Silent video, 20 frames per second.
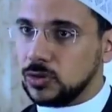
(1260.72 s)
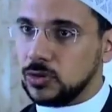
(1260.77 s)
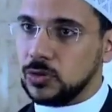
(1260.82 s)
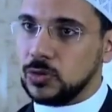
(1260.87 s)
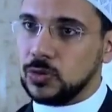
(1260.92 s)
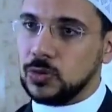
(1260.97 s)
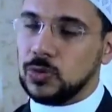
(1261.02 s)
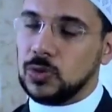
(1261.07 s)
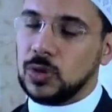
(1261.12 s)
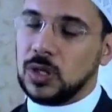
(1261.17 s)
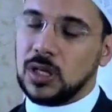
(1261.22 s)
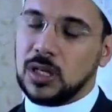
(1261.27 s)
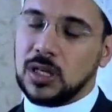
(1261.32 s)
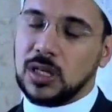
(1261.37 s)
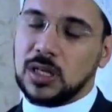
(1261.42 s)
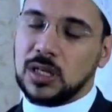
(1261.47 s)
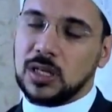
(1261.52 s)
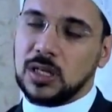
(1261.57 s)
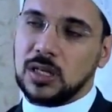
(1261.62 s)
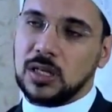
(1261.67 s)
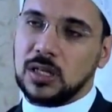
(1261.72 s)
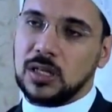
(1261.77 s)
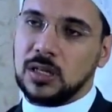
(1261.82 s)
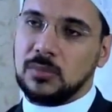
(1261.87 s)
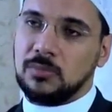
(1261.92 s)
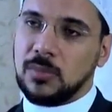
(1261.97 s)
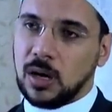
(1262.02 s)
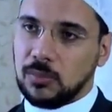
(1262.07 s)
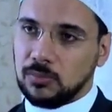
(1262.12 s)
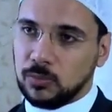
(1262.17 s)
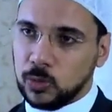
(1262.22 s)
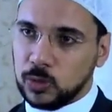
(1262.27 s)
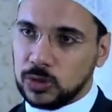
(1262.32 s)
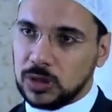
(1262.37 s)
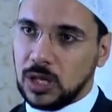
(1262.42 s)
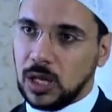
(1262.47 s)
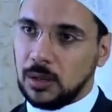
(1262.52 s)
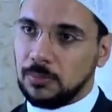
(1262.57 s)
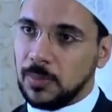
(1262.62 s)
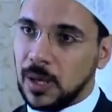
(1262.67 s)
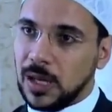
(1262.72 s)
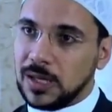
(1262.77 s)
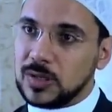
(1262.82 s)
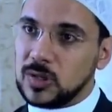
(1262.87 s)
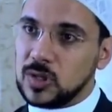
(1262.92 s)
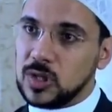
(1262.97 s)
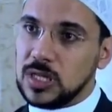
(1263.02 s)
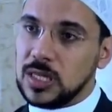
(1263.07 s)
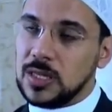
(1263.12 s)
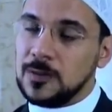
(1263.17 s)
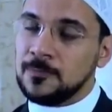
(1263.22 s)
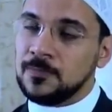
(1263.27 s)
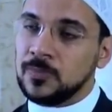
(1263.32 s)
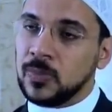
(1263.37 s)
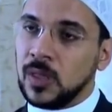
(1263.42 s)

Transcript: to Ma'mun al-Abbasi,